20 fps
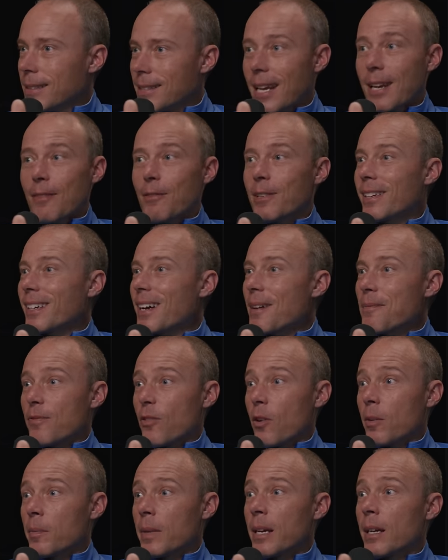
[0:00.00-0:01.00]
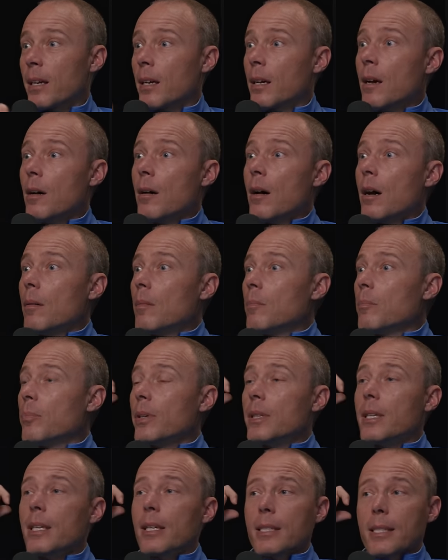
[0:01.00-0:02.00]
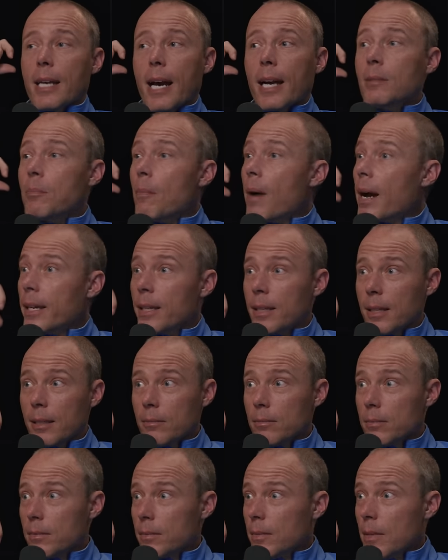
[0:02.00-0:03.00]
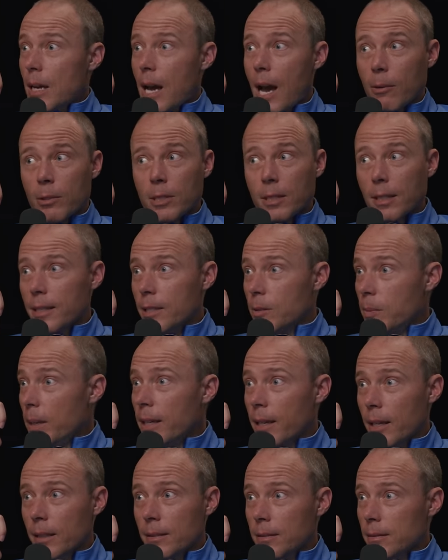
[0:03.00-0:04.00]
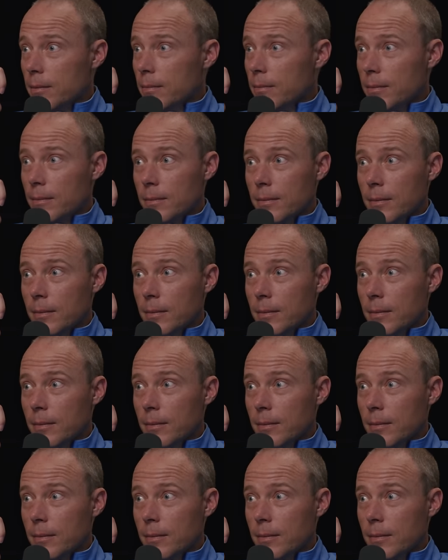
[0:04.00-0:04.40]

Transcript: Set everything up for me, put the exact mic I was going to speak in.